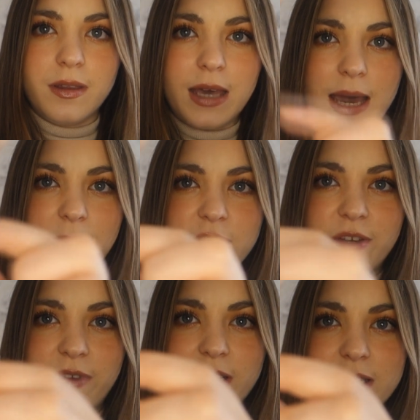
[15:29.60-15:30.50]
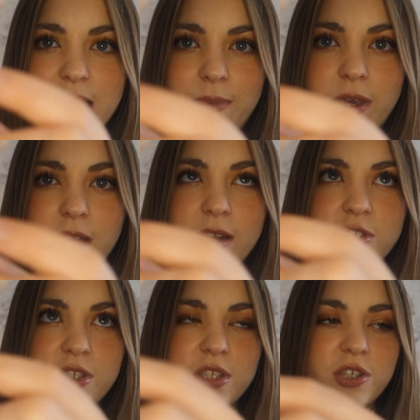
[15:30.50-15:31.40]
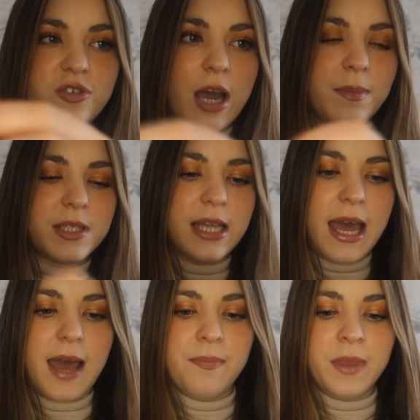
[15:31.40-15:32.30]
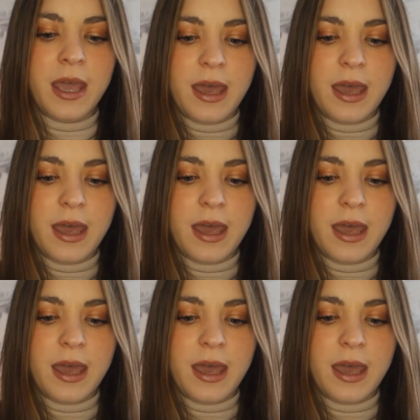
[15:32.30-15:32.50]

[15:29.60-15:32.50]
There, I'm not sure if you can see, but you can adjust the straps there